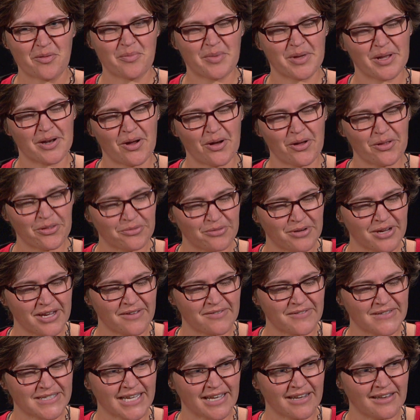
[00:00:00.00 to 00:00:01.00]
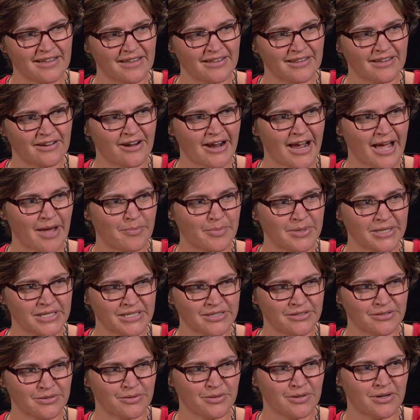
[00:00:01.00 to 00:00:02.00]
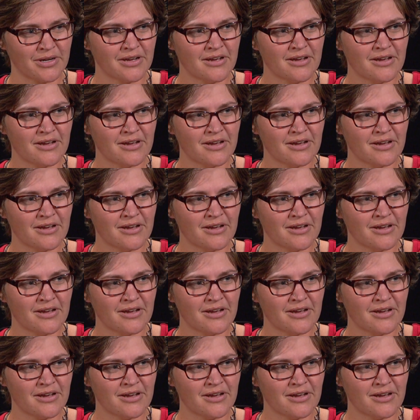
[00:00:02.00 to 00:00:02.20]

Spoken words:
but all 3 have said that they're happy to